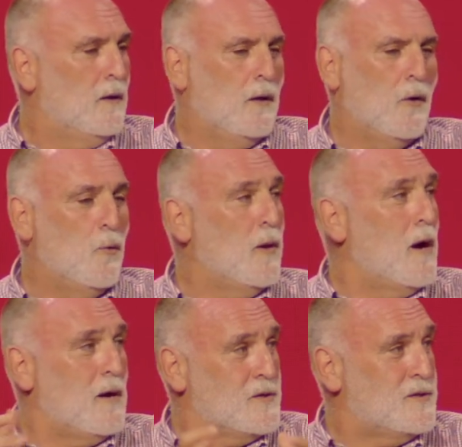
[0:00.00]
who we
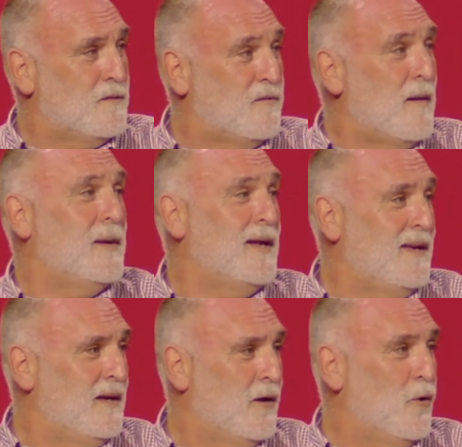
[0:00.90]
are as a
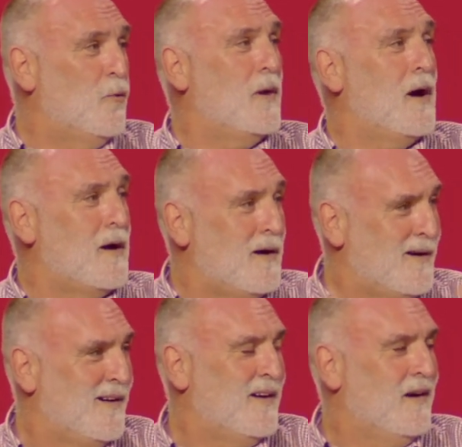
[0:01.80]
family, who we are
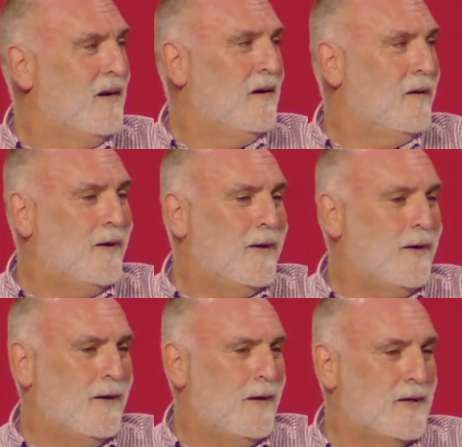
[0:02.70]
yeah.
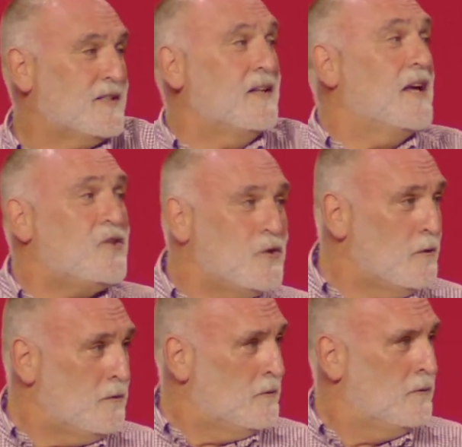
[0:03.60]
uh, as a nation,